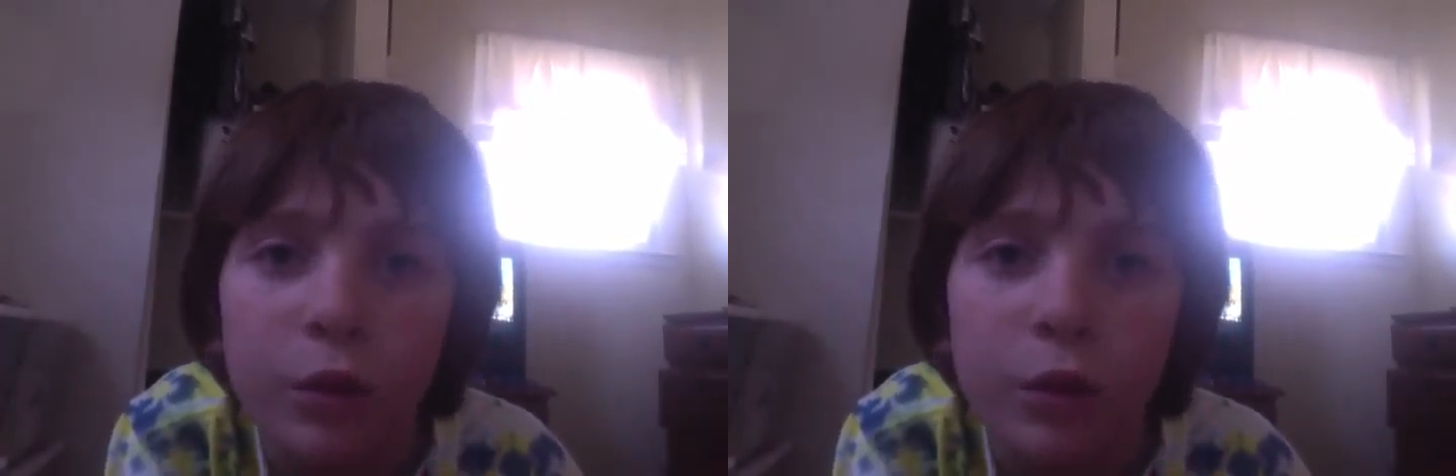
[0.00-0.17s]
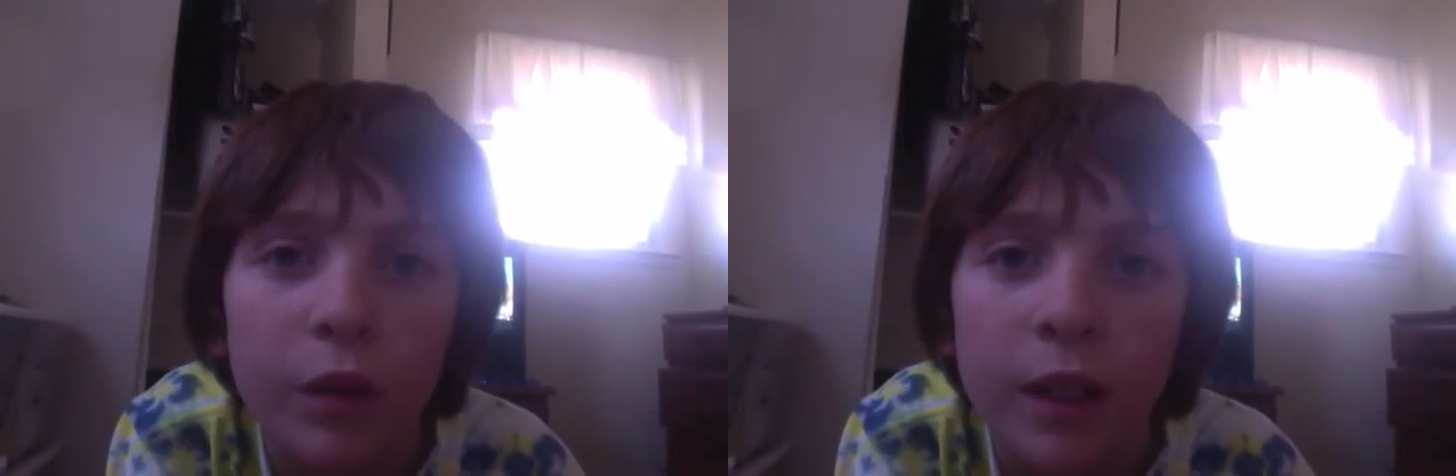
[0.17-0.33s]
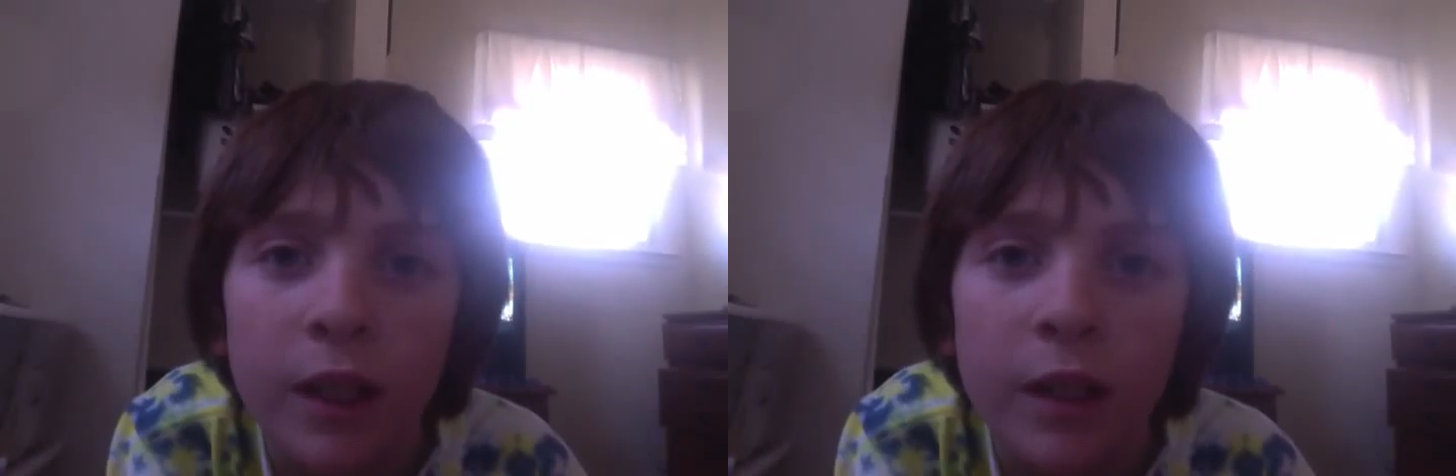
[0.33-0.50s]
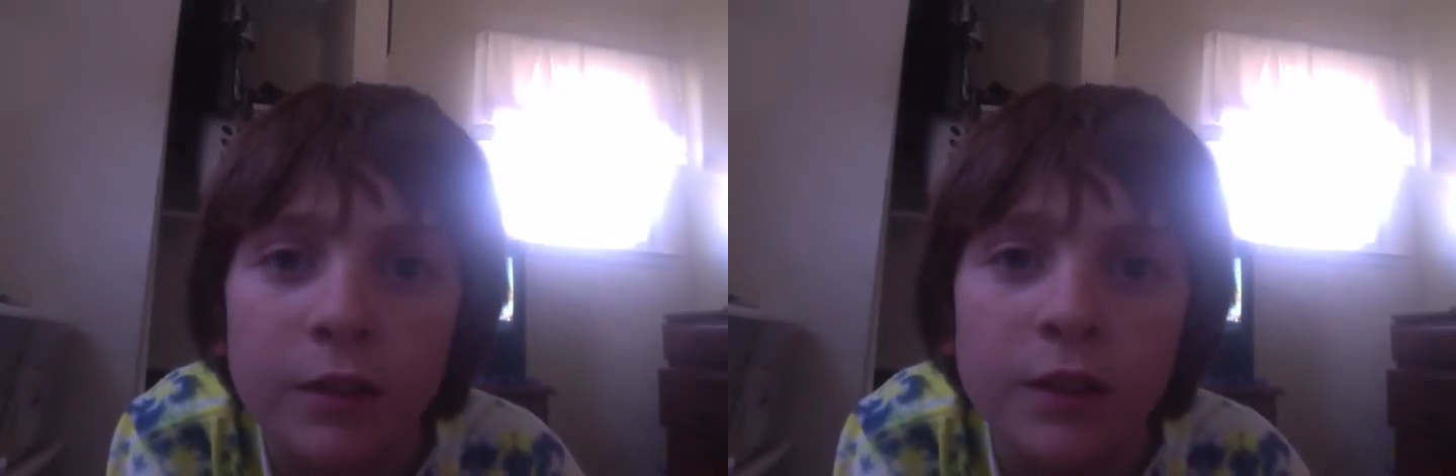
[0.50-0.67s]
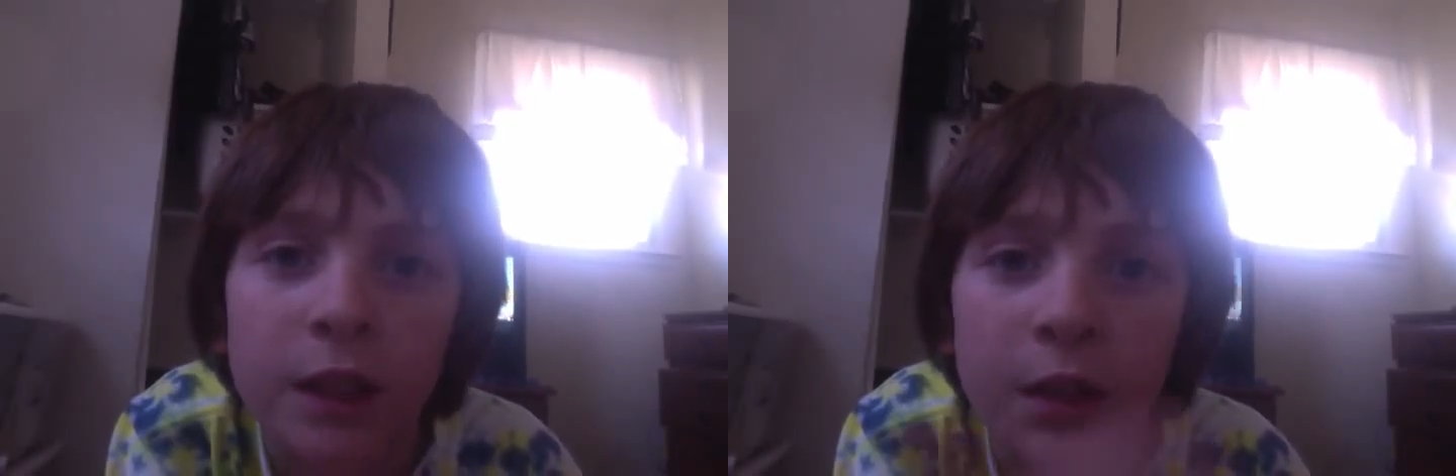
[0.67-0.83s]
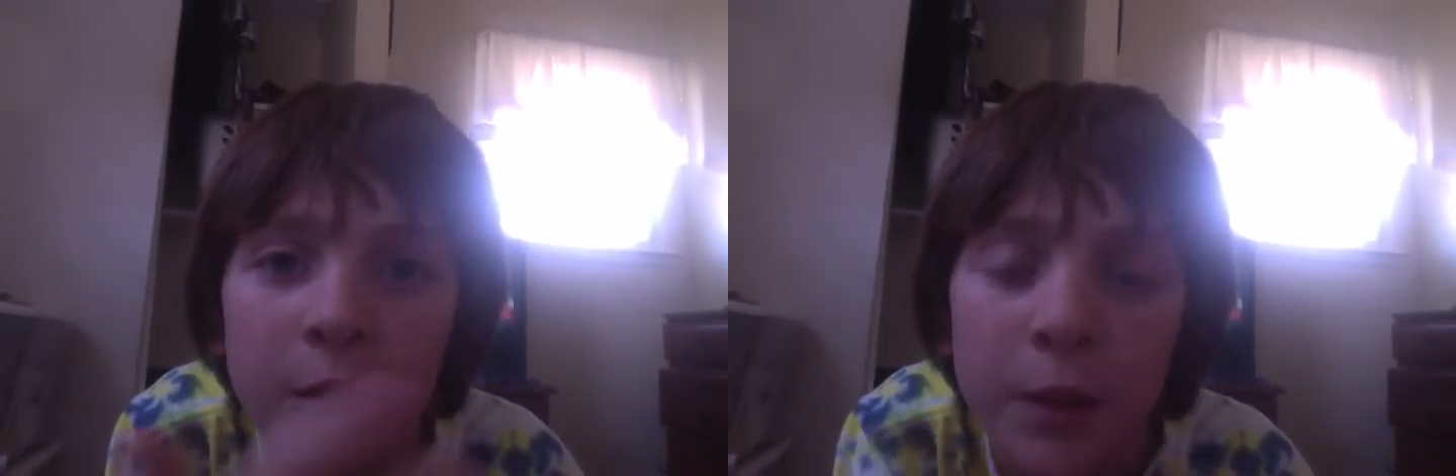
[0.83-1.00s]
or
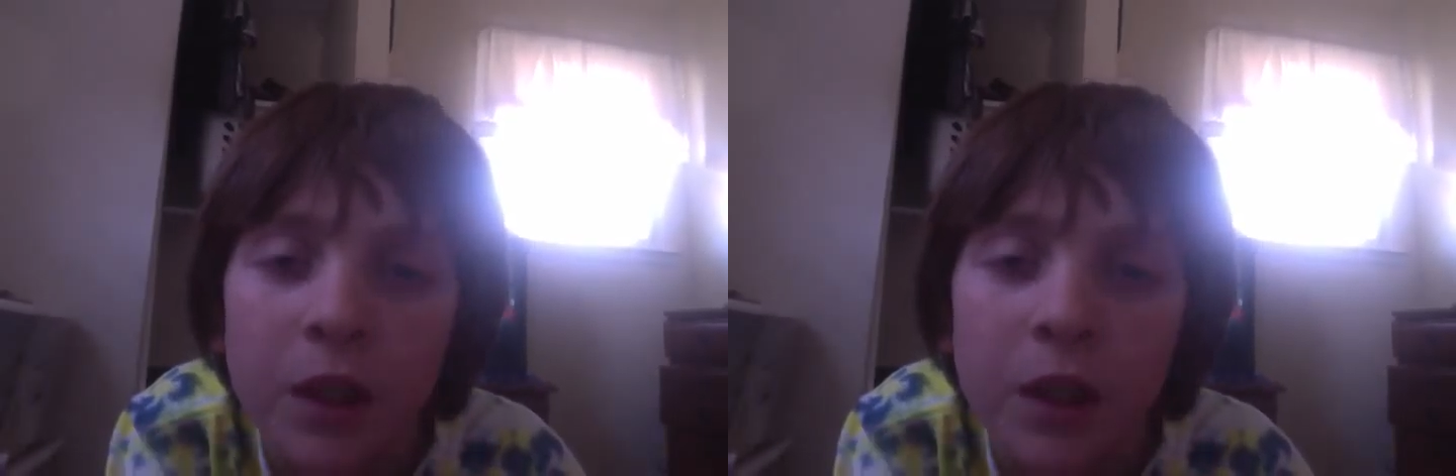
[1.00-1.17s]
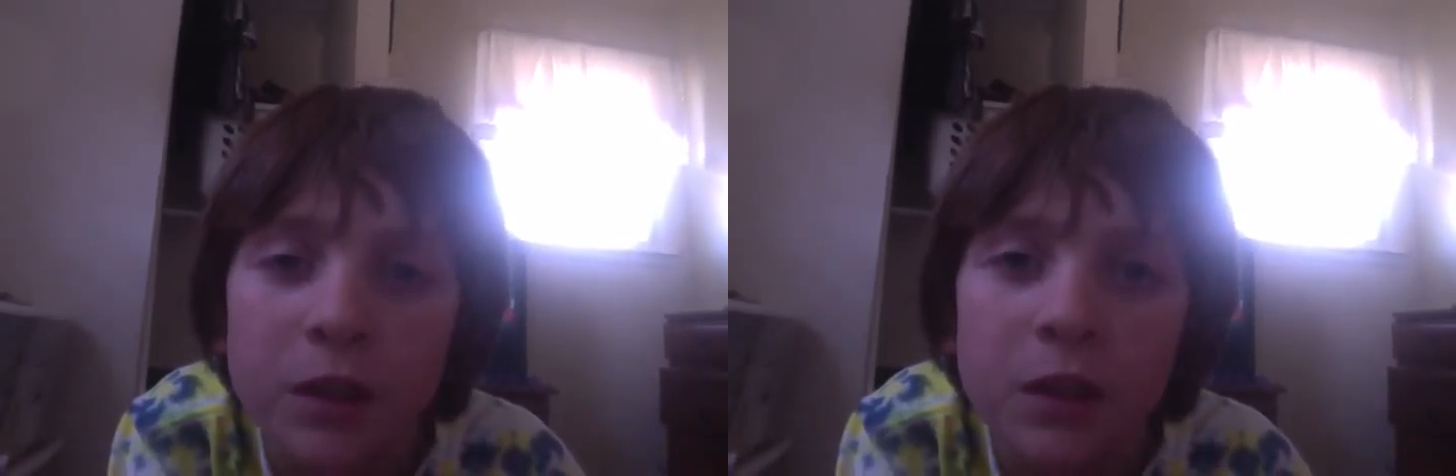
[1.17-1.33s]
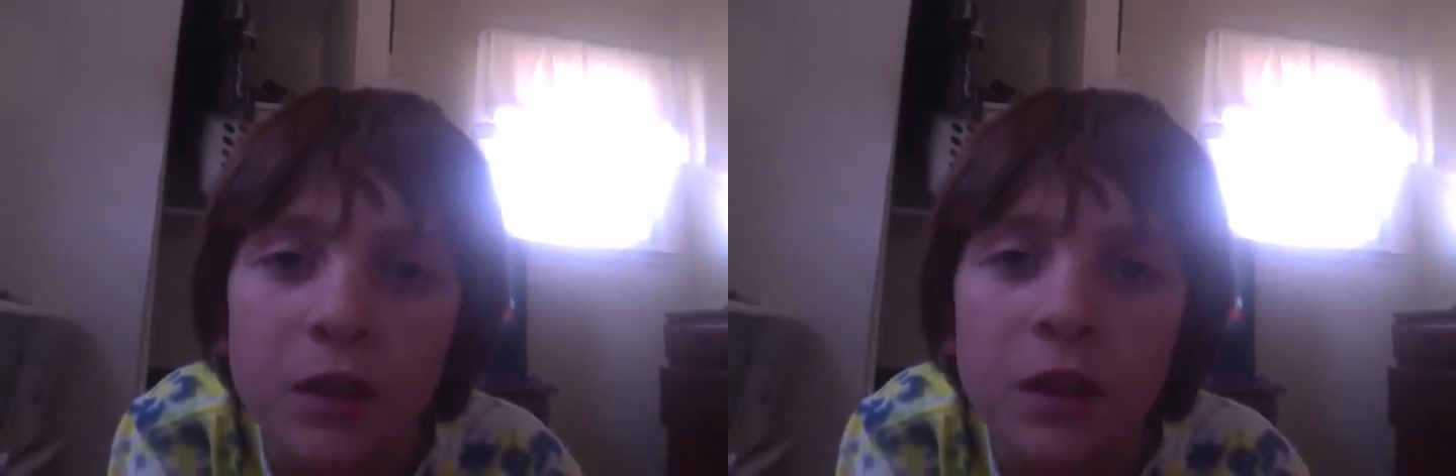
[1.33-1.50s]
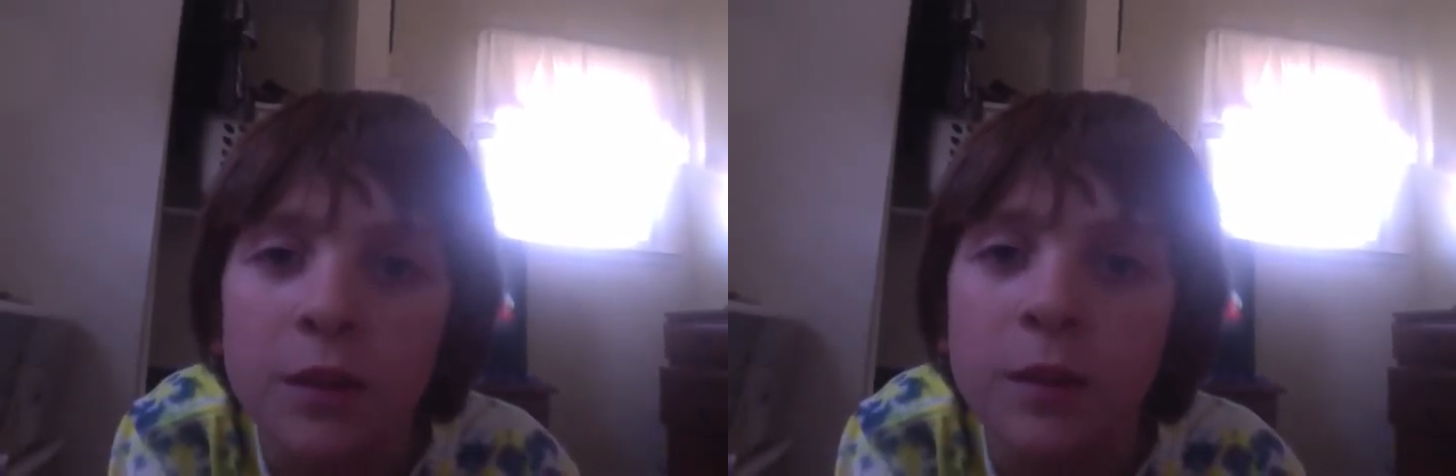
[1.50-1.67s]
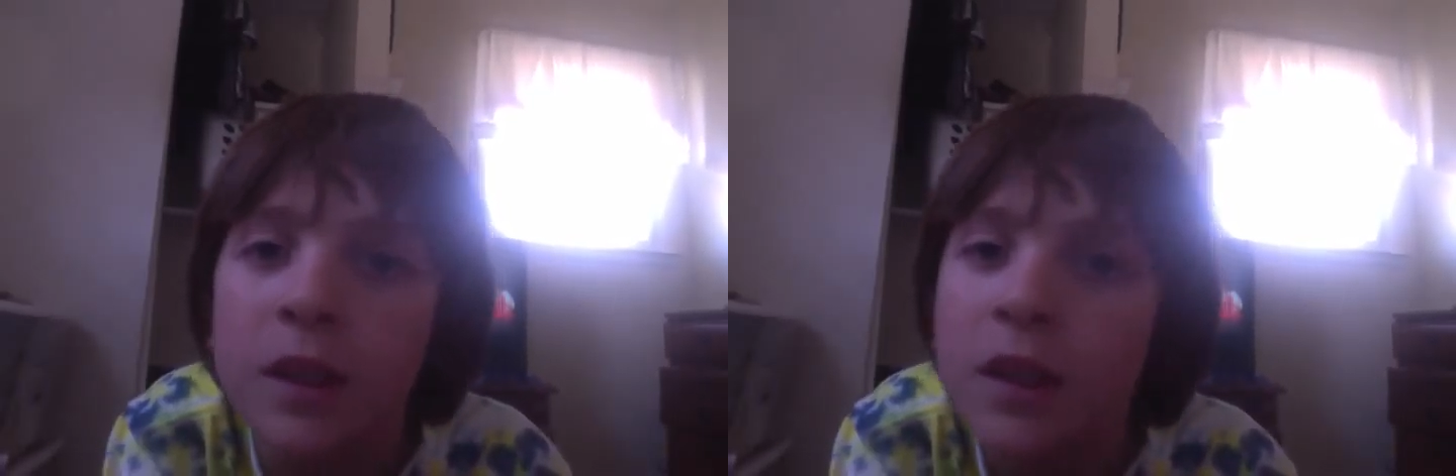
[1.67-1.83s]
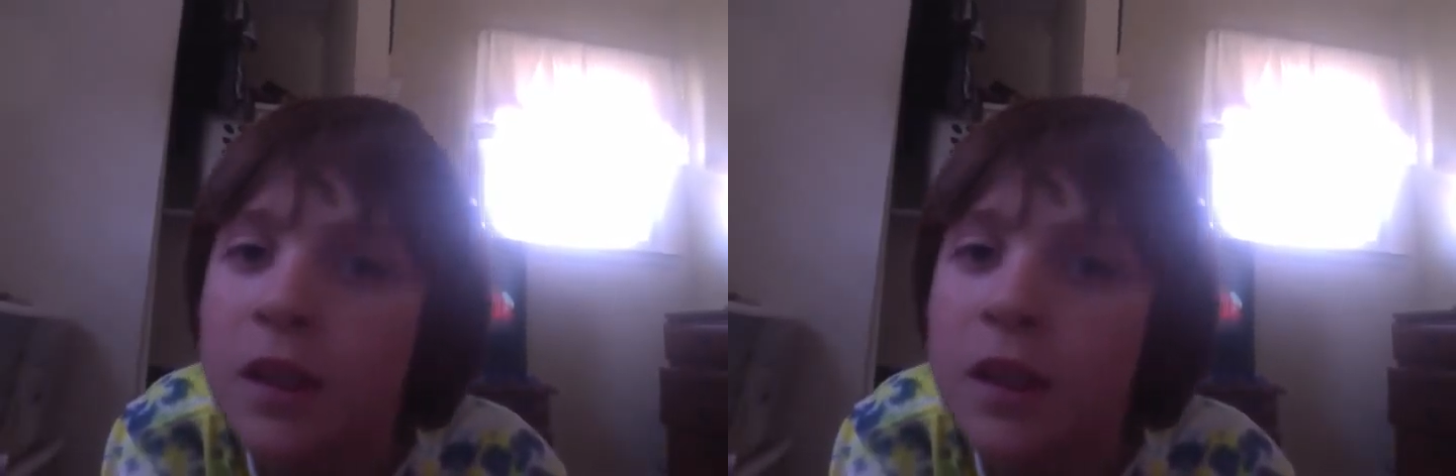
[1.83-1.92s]
accounts, that would be awesome.